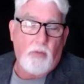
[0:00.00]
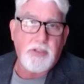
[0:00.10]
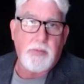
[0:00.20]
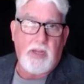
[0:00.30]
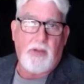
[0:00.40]

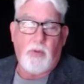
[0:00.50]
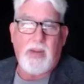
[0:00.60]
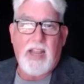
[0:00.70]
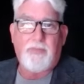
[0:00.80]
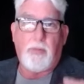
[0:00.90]
which means we
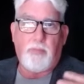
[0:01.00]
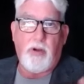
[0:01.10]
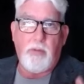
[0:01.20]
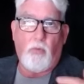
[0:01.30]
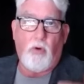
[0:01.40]
have to
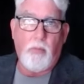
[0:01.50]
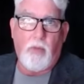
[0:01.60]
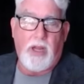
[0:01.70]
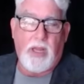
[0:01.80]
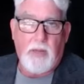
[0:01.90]
print more
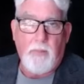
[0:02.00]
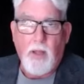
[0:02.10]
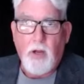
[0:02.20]
money